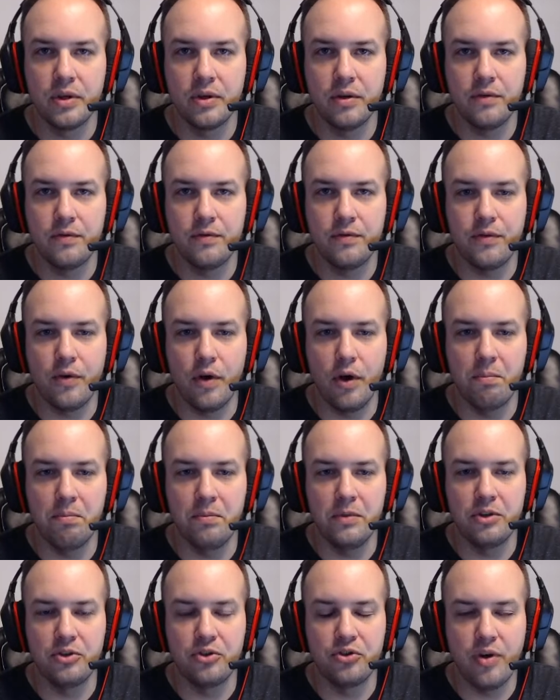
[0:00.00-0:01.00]
from
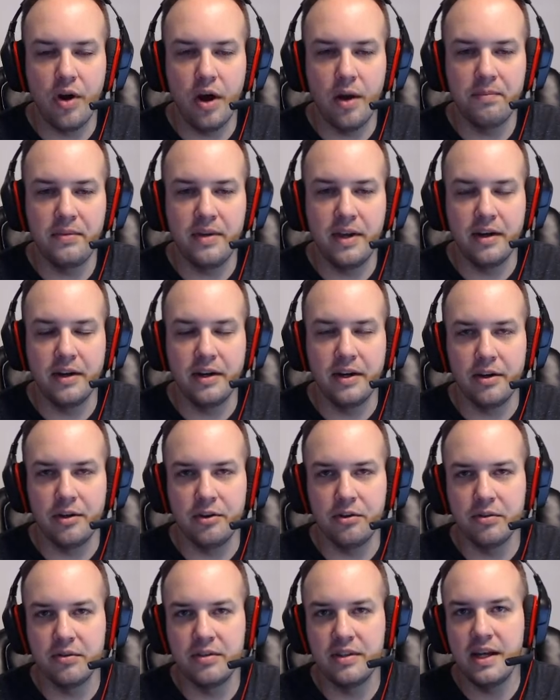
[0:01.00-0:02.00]
the drop down here, and
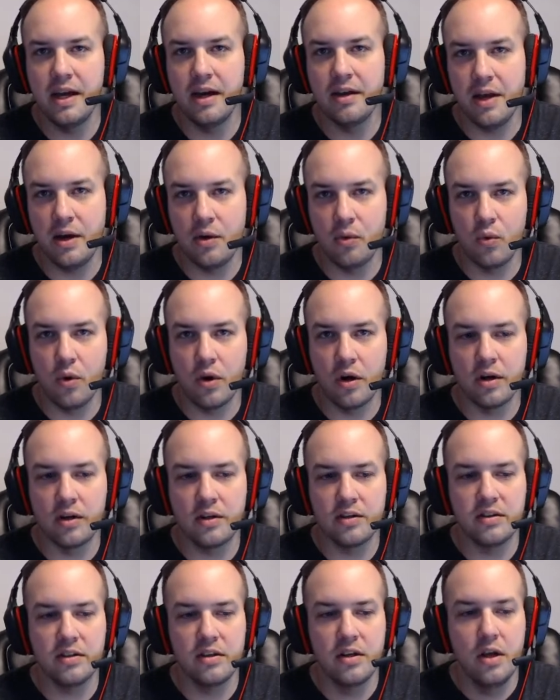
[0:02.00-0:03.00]
you'll see how that
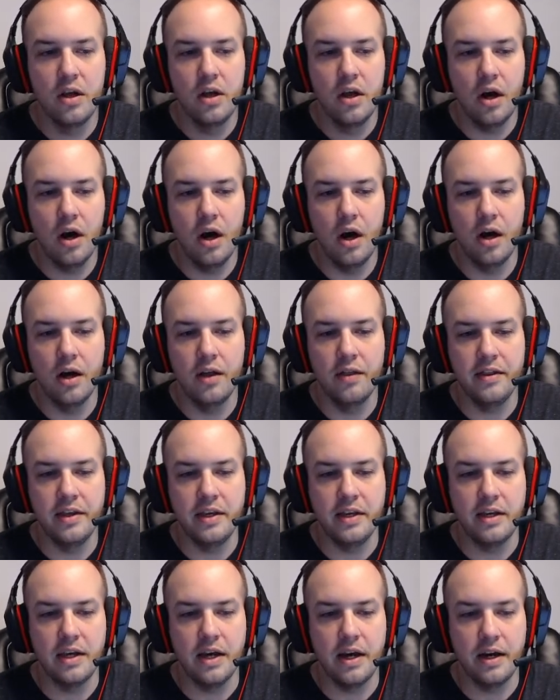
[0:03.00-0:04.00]
works on
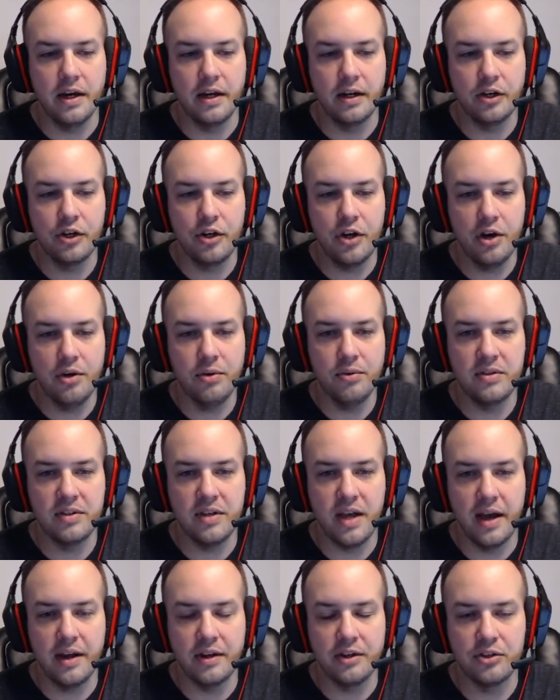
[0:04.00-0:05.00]
the code
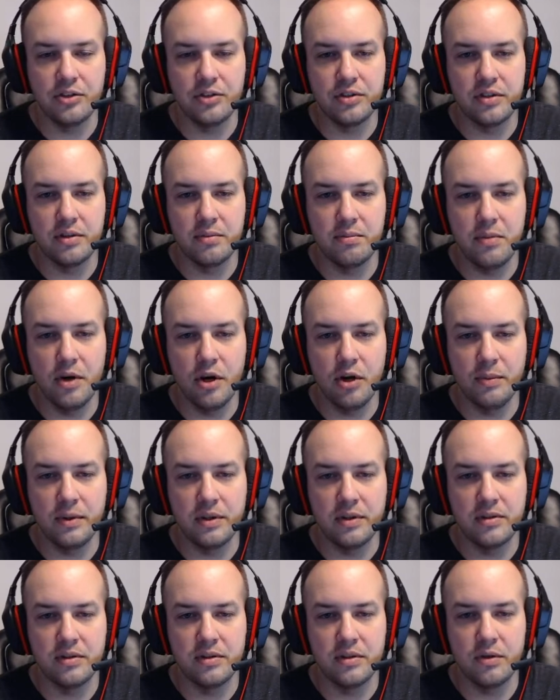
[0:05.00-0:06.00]
side in just a moment.
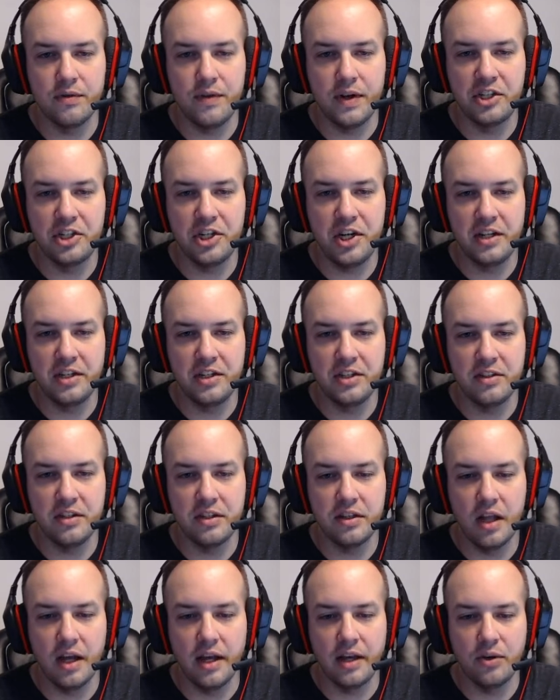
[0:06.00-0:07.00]
So if I change it to
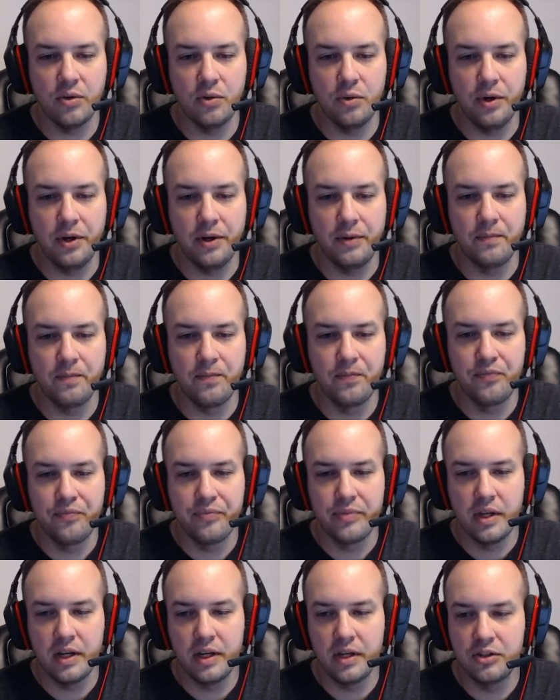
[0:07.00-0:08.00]
Litecoin,
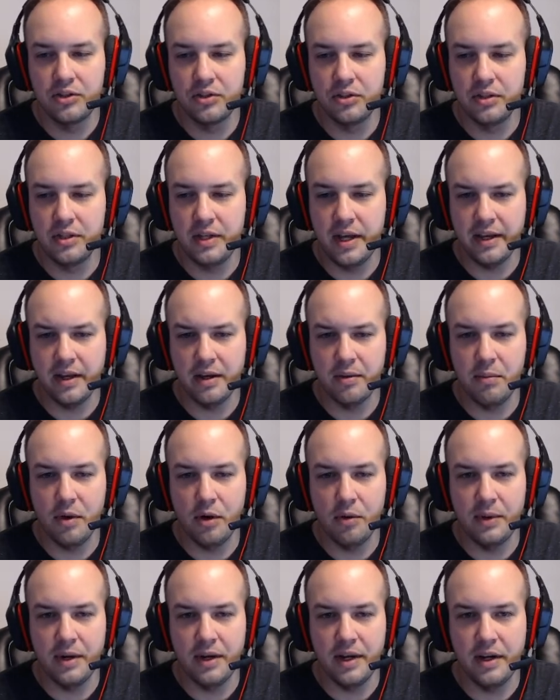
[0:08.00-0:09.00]
should take a
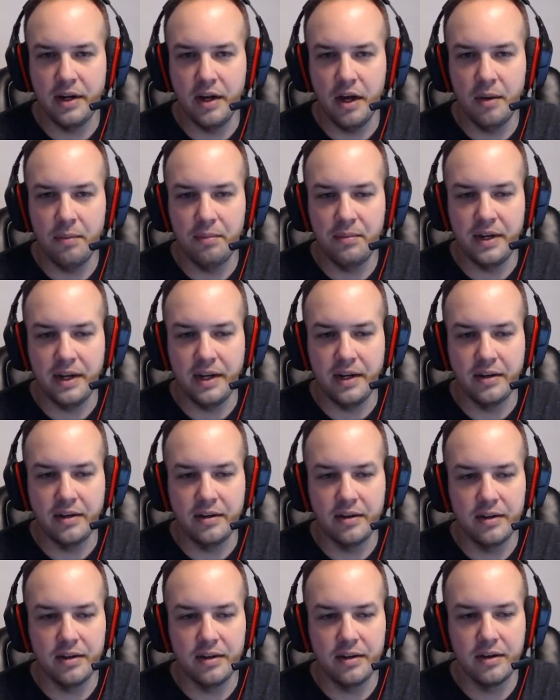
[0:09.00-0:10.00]
moment and update.
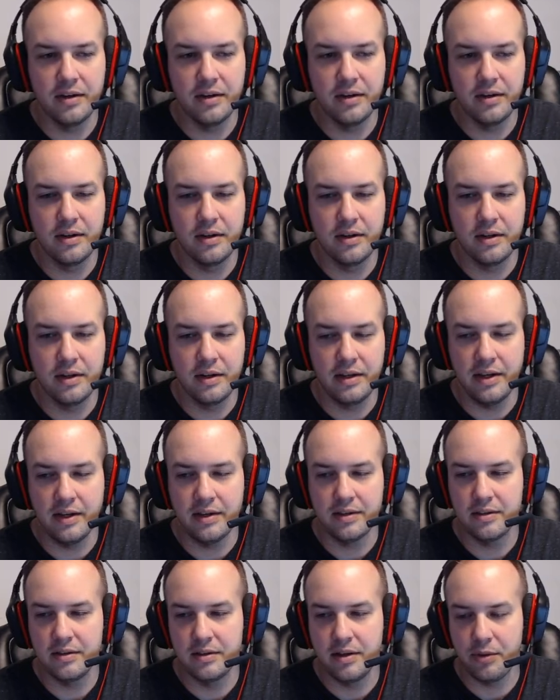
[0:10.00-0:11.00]

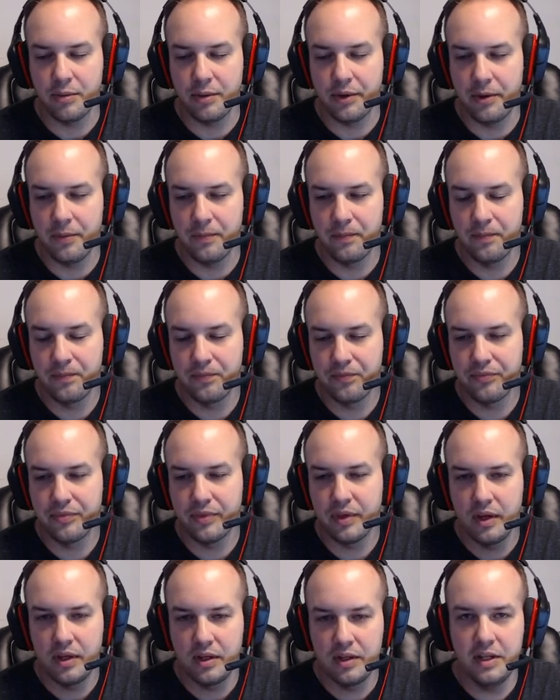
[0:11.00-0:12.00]
Yes, there we go.
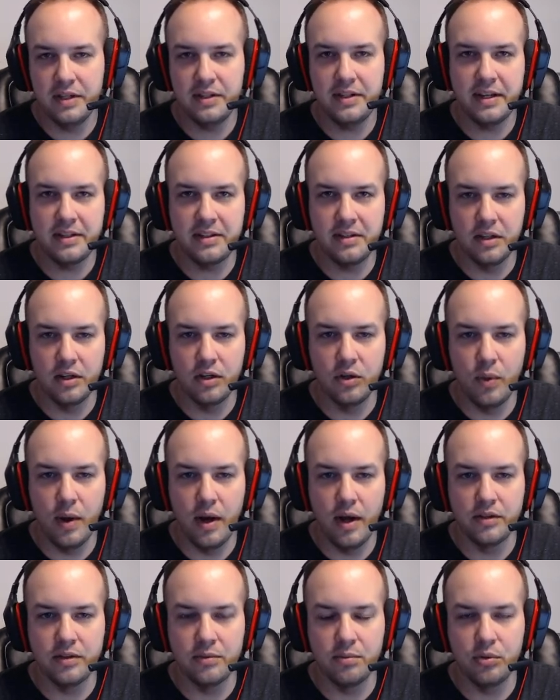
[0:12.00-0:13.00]
It takes a little
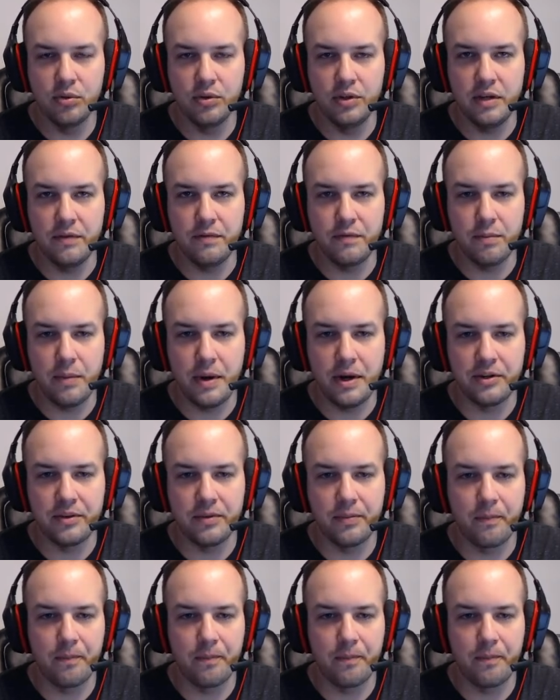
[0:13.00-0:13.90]
while to pull the information.